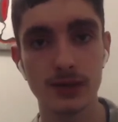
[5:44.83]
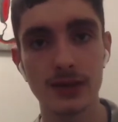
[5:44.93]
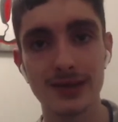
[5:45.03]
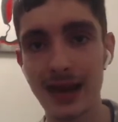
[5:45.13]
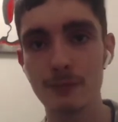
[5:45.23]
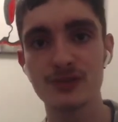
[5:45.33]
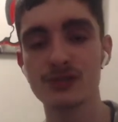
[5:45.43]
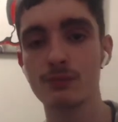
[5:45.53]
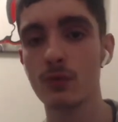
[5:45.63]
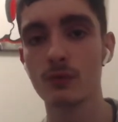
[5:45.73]
Carries the
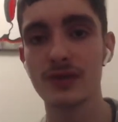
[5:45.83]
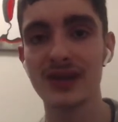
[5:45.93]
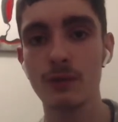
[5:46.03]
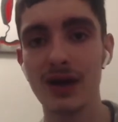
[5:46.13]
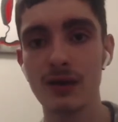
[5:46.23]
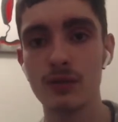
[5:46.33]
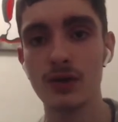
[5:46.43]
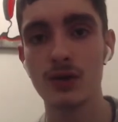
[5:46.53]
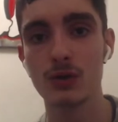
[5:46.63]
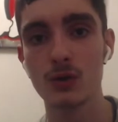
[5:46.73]
ball really well,
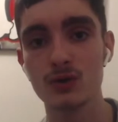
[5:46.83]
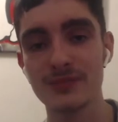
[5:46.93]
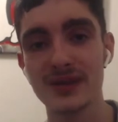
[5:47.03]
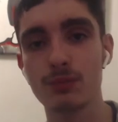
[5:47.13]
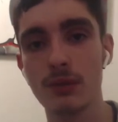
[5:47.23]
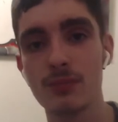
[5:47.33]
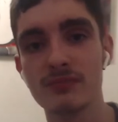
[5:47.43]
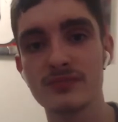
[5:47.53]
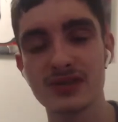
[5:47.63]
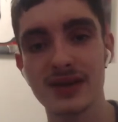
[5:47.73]
caused many
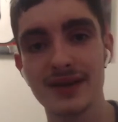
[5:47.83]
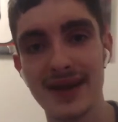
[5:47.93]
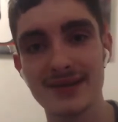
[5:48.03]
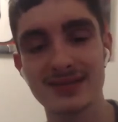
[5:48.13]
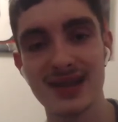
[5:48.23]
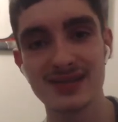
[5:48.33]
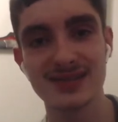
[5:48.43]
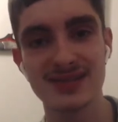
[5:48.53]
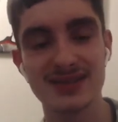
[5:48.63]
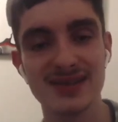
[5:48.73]
problems against Leicester
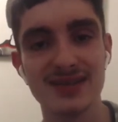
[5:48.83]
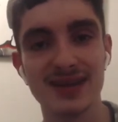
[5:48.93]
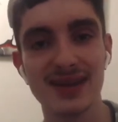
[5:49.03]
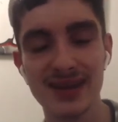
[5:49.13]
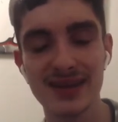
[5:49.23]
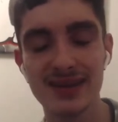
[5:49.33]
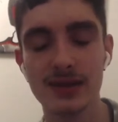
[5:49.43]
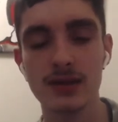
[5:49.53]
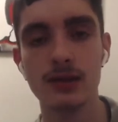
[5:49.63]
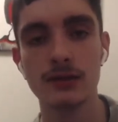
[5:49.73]
City in the League
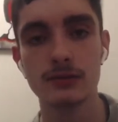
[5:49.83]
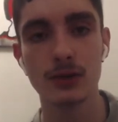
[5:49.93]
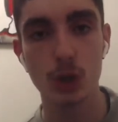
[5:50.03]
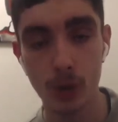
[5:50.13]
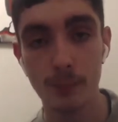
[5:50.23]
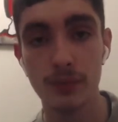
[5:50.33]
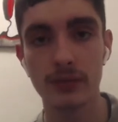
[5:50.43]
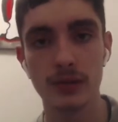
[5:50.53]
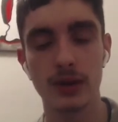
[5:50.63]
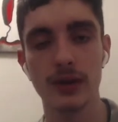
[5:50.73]
Cup
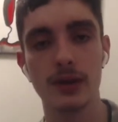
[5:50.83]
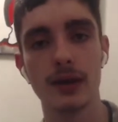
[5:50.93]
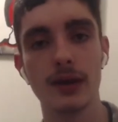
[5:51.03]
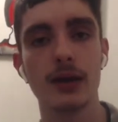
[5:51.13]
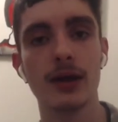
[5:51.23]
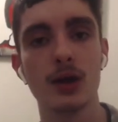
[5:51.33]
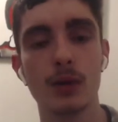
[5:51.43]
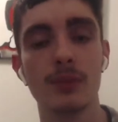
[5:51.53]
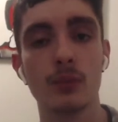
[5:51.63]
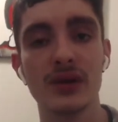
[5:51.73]
a
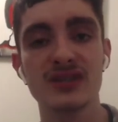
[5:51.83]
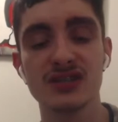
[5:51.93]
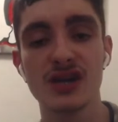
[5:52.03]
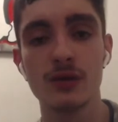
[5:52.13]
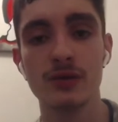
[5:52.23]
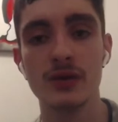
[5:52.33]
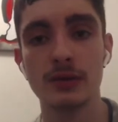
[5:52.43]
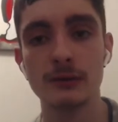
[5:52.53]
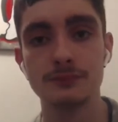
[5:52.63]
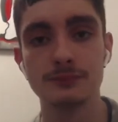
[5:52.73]
couple of weeks ago,
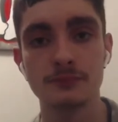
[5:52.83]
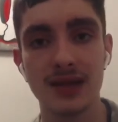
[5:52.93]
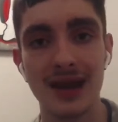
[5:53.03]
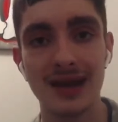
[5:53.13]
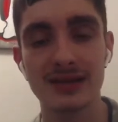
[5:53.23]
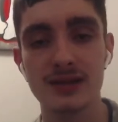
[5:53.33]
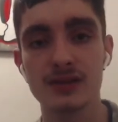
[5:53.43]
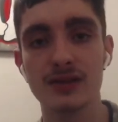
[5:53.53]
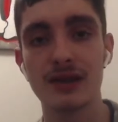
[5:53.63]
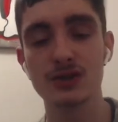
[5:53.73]
and
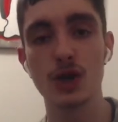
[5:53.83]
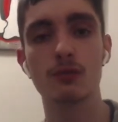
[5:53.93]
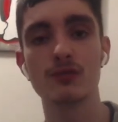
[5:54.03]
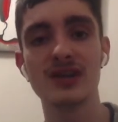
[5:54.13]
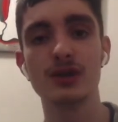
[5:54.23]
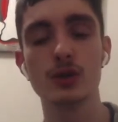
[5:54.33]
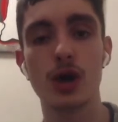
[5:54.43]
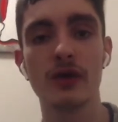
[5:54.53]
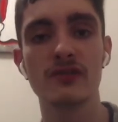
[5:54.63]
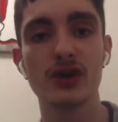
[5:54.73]
has got a really good
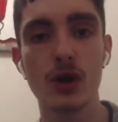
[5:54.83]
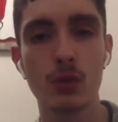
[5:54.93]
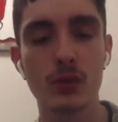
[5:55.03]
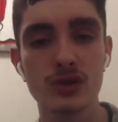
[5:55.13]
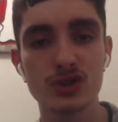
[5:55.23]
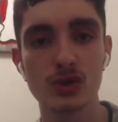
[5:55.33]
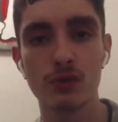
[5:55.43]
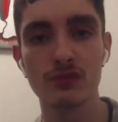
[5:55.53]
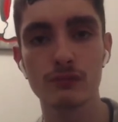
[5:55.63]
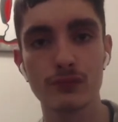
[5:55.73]
eye for goal, can score
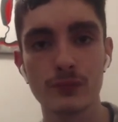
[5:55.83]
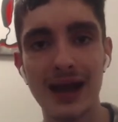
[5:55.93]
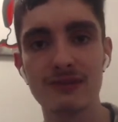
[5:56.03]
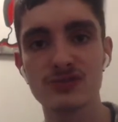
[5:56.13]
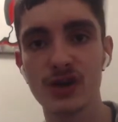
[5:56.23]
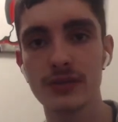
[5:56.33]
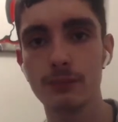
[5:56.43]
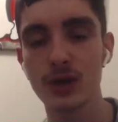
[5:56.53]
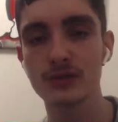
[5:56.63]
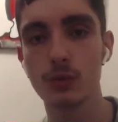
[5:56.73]
from outside the
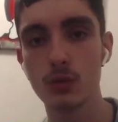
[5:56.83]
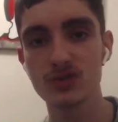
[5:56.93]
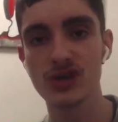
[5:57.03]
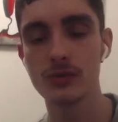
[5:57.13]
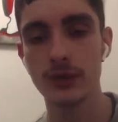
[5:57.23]
box, but also